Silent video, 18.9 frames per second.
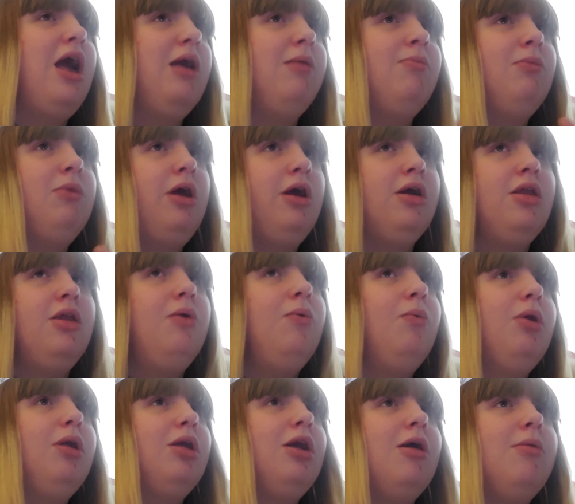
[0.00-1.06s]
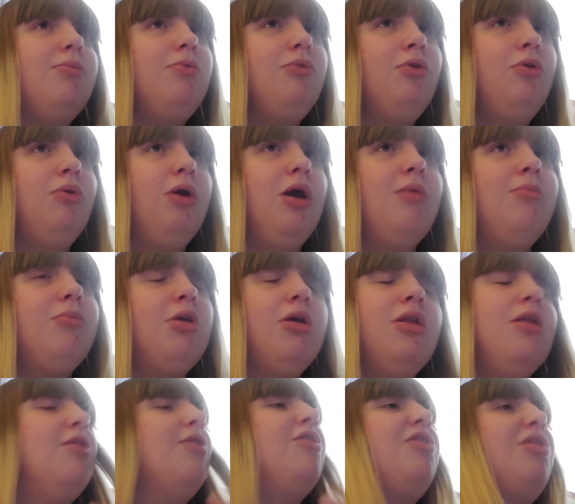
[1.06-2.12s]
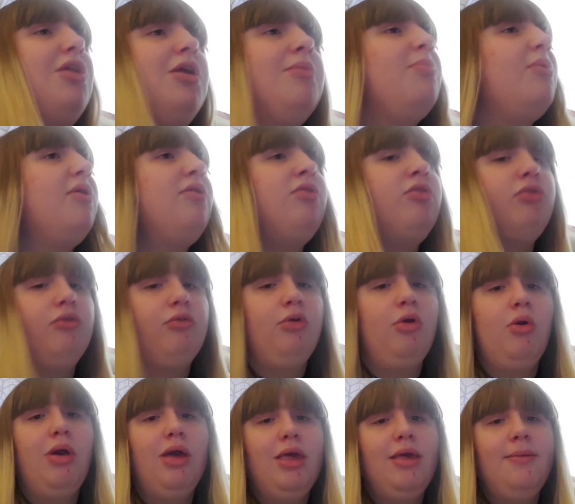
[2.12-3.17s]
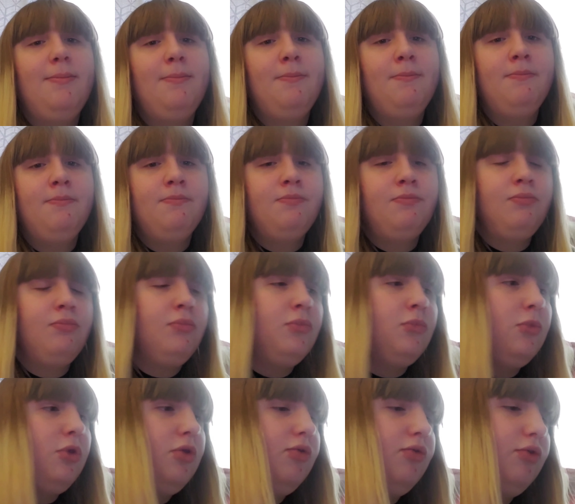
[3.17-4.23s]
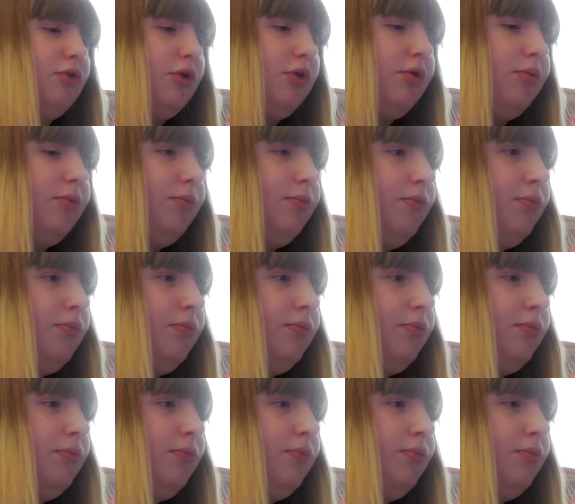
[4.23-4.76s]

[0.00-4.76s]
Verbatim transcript: I'm not gonna wake up to it. I'm gonna sleep through it. So,